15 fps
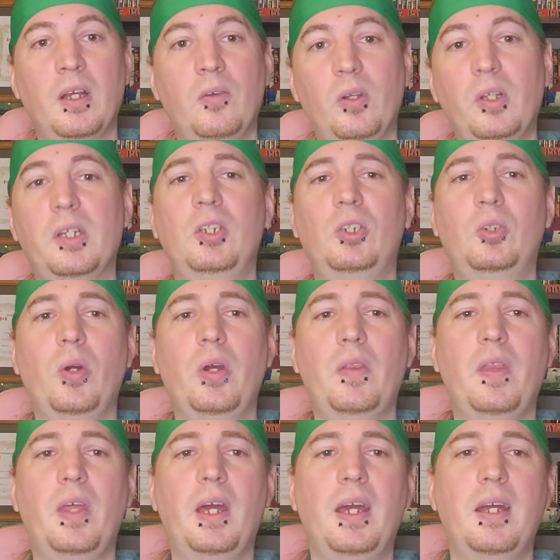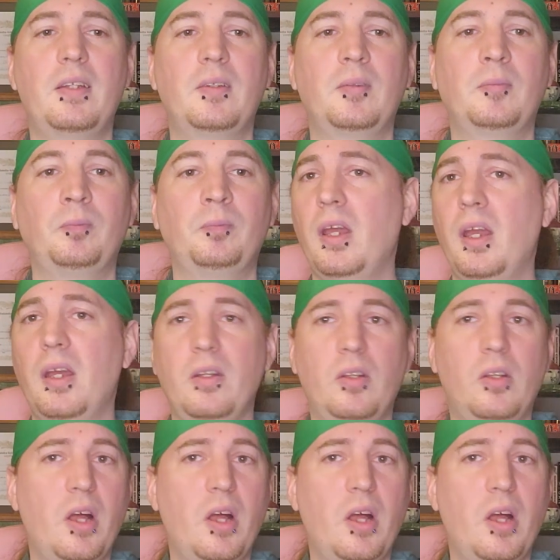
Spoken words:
Really enjoyed that. And again,